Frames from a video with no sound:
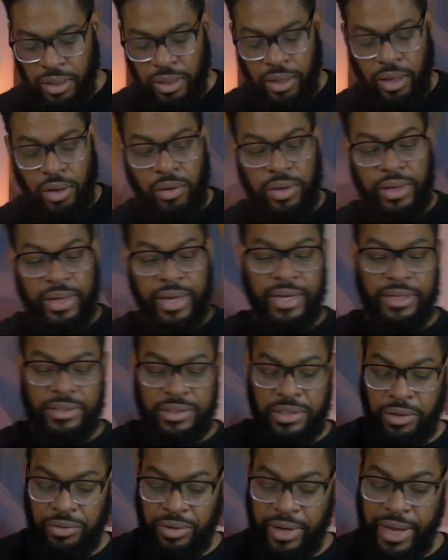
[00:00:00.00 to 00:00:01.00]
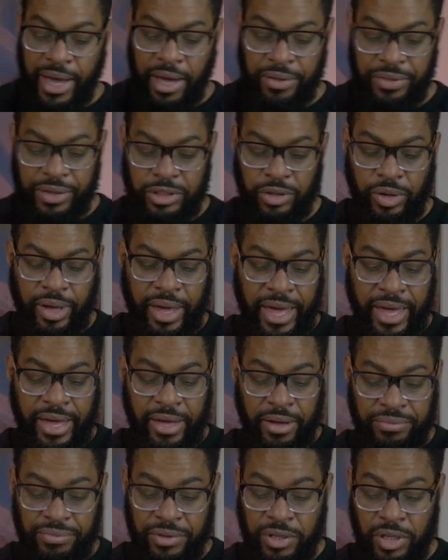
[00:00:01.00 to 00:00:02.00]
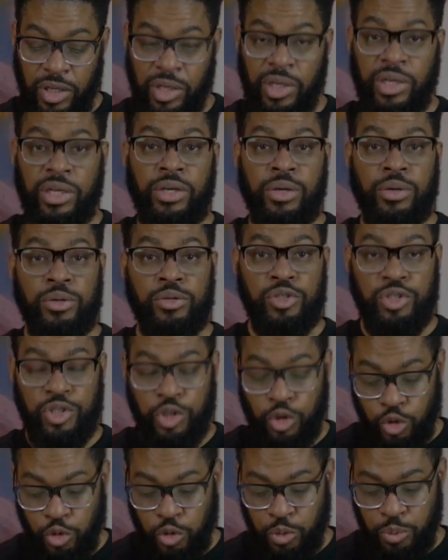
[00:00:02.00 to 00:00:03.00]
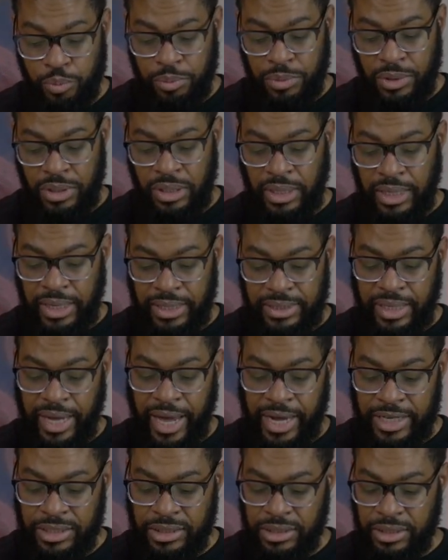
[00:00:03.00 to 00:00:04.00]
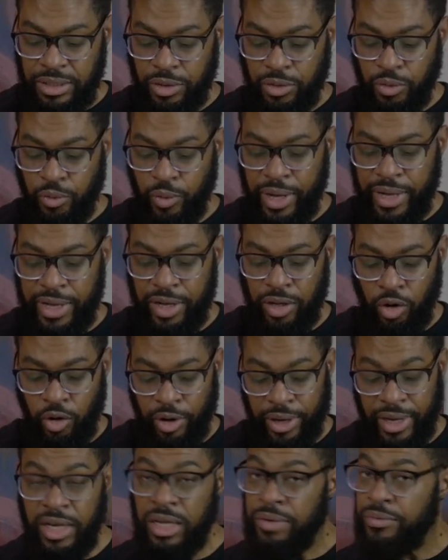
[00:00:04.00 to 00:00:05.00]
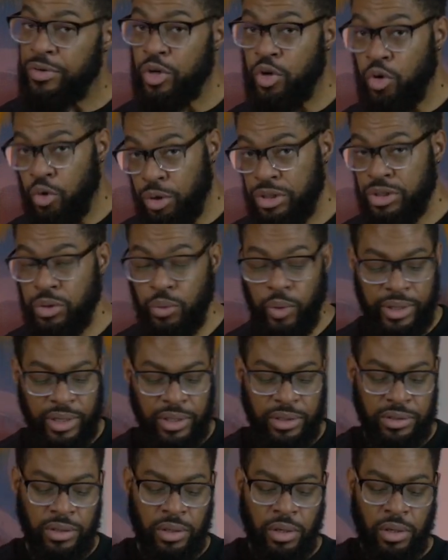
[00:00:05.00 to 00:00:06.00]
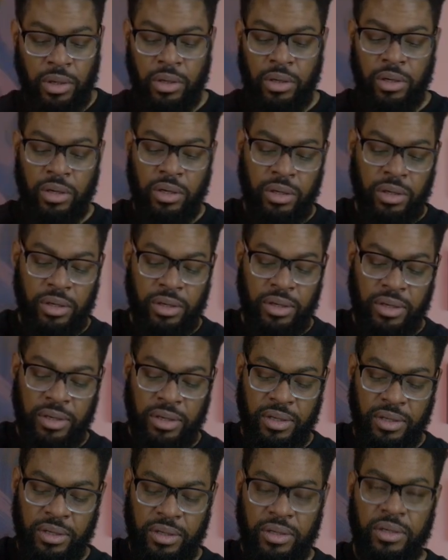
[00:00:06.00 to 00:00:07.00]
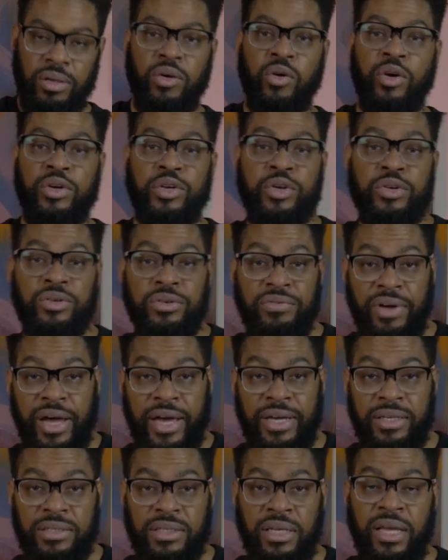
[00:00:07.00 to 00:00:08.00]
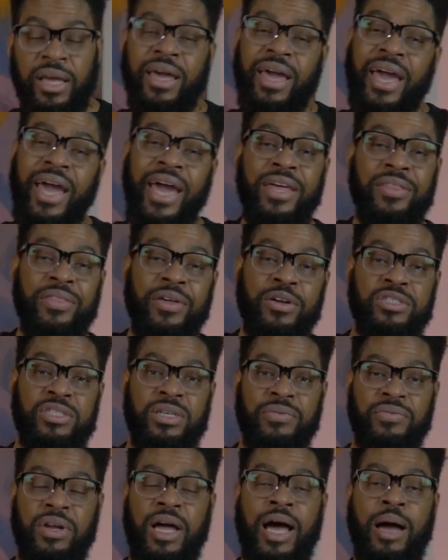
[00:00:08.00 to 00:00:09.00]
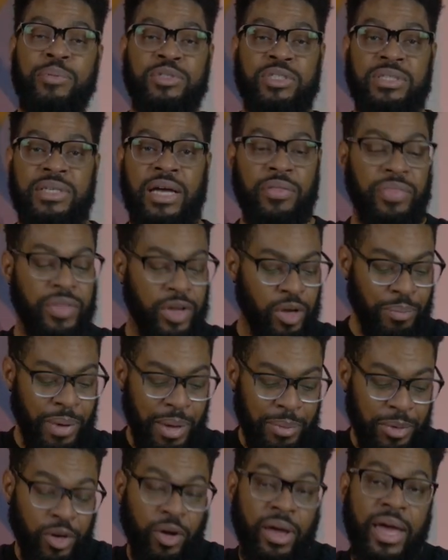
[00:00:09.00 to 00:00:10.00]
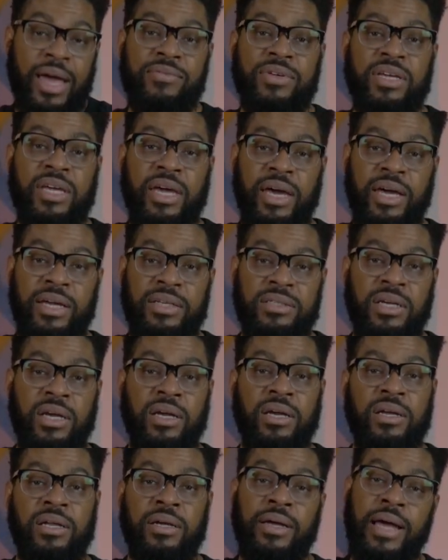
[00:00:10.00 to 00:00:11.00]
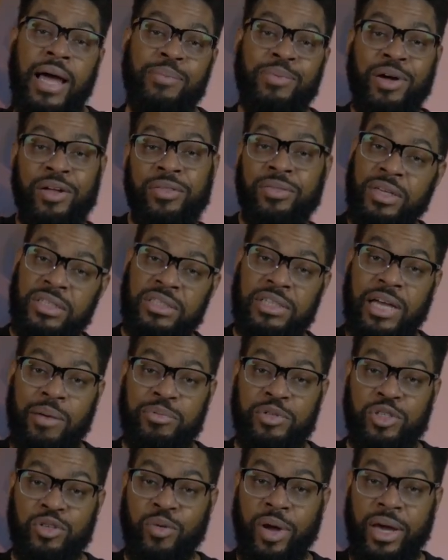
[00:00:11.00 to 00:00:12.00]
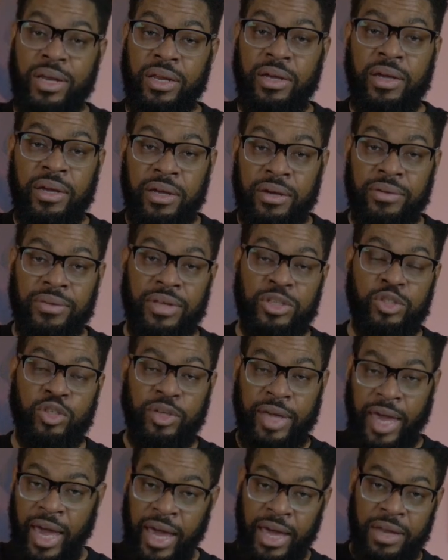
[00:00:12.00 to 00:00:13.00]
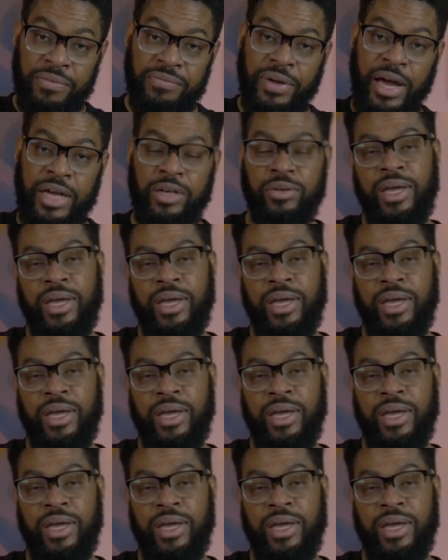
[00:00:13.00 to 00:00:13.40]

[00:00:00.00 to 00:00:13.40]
Okay, so now that you have your Zoom attached to the rail or any of your quarter 20s on your device, and there's different options out there. Maybe you don't have a cage. How about this option right here that you can find on